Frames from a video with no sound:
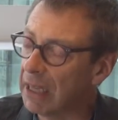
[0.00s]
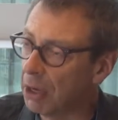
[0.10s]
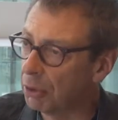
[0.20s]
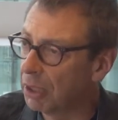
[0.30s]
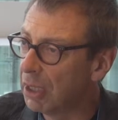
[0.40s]

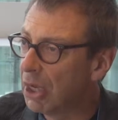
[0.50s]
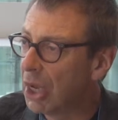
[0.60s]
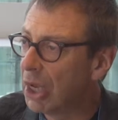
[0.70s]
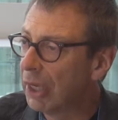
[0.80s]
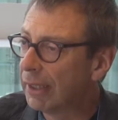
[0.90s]
Now,
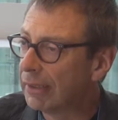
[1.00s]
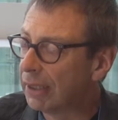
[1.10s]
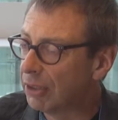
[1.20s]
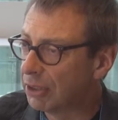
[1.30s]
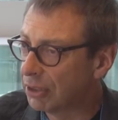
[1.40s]

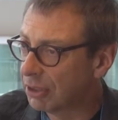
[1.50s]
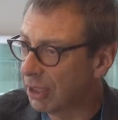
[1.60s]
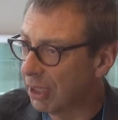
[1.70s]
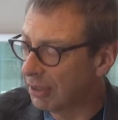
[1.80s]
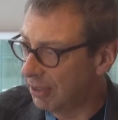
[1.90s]
there
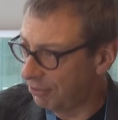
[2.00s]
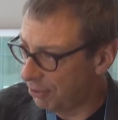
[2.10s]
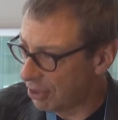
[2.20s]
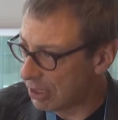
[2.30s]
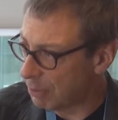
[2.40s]
is a
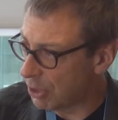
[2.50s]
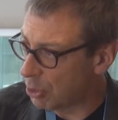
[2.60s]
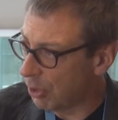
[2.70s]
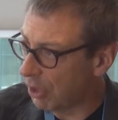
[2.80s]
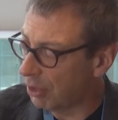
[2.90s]
difference
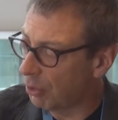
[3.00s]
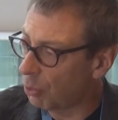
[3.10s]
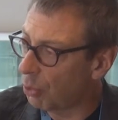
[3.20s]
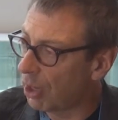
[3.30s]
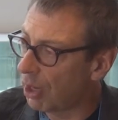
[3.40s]

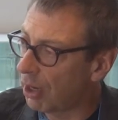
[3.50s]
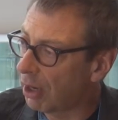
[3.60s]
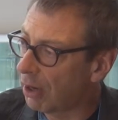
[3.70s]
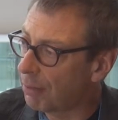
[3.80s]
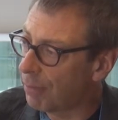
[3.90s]
between
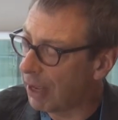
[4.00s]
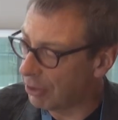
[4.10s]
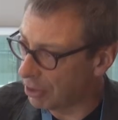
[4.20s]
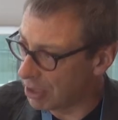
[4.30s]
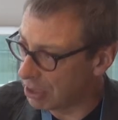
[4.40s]
where
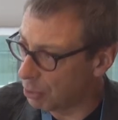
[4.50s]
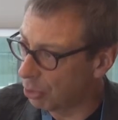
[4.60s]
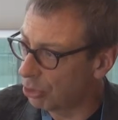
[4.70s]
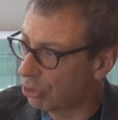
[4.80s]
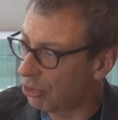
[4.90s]
parents
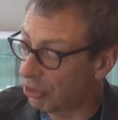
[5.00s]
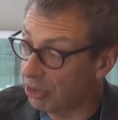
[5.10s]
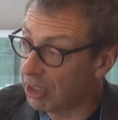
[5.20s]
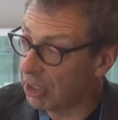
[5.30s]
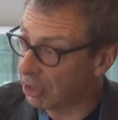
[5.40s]
would
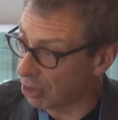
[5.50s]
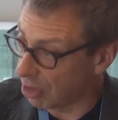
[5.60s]
seek a